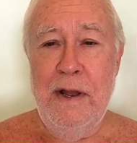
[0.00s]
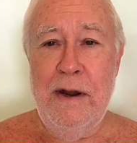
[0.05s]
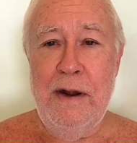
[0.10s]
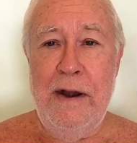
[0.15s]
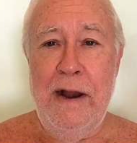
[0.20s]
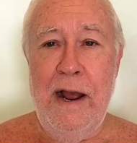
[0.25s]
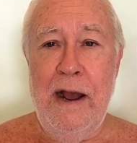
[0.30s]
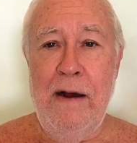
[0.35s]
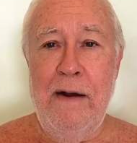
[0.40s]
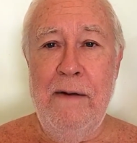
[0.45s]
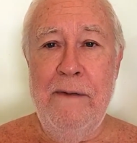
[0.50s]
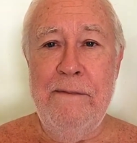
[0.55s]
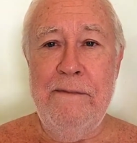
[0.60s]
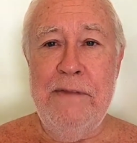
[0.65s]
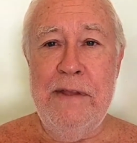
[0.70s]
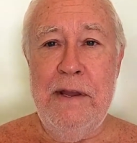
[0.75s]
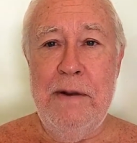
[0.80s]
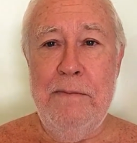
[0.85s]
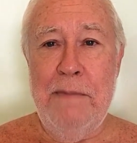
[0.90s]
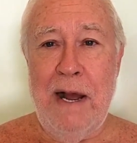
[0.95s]
Now,
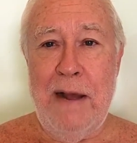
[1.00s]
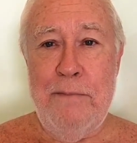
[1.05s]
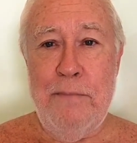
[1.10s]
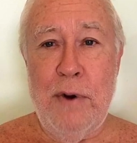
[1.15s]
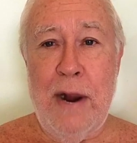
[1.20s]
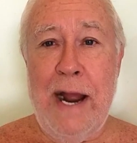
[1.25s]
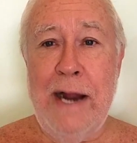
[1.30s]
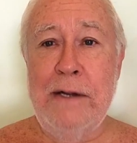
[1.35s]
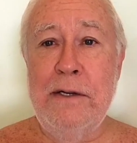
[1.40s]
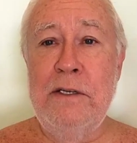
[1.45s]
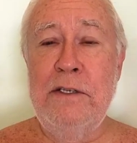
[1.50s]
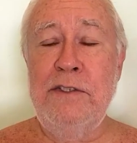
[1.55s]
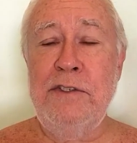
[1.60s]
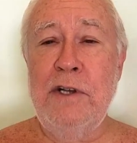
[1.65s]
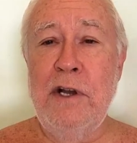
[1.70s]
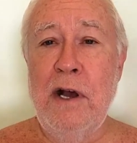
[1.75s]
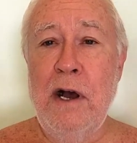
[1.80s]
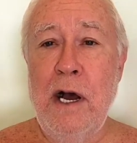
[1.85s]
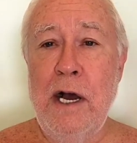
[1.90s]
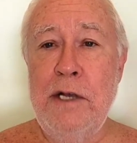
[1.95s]
in my
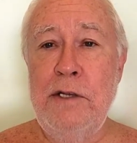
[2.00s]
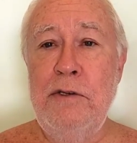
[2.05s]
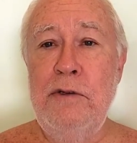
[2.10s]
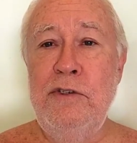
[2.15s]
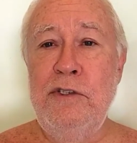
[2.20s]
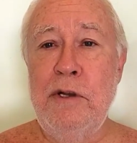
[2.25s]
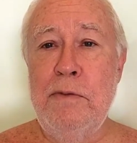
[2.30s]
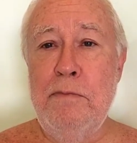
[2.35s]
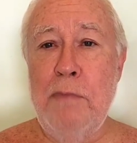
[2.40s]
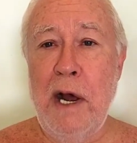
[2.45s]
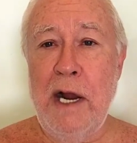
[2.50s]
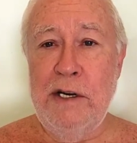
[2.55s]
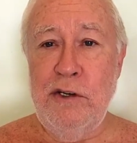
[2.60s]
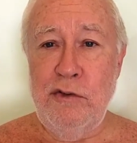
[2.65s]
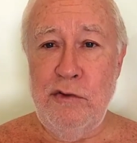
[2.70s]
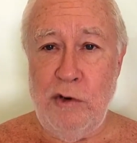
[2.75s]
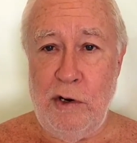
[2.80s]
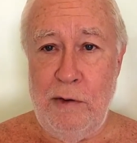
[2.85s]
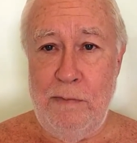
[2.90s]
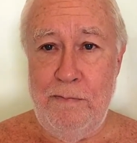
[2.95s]
practice, I use a
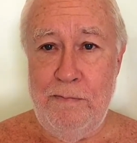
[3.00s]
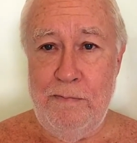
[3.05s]
mantra,